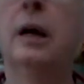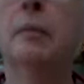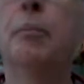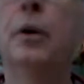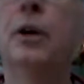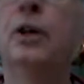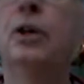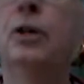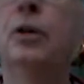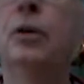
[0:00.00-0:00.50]

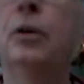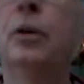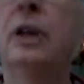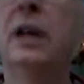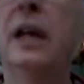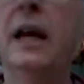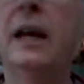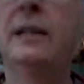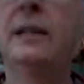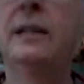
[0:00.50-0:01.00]
But you
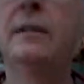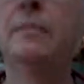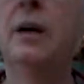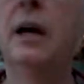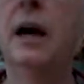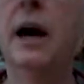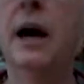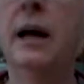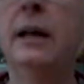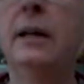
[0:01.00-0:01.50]
could get some
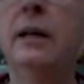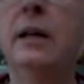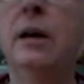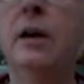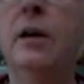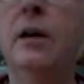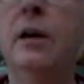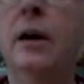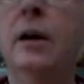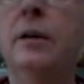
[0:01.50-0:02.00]
cotton
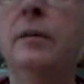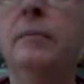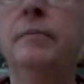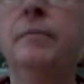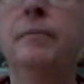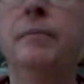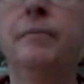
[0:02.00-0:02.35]
yarn